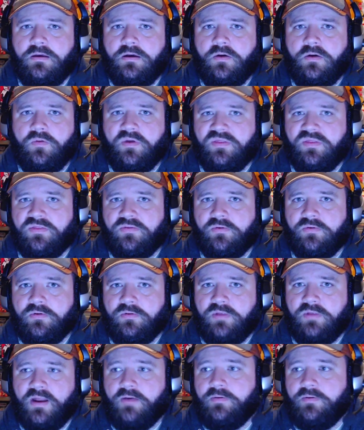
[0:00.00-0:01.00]
went through
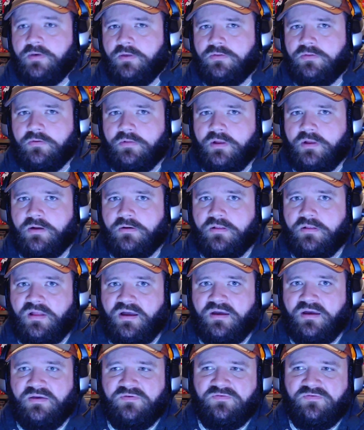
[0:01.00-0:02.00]
that I would go through later in
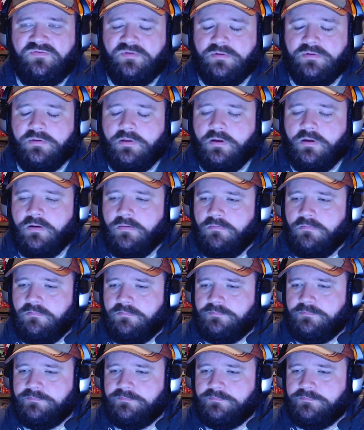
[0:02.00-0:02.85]
life, and um,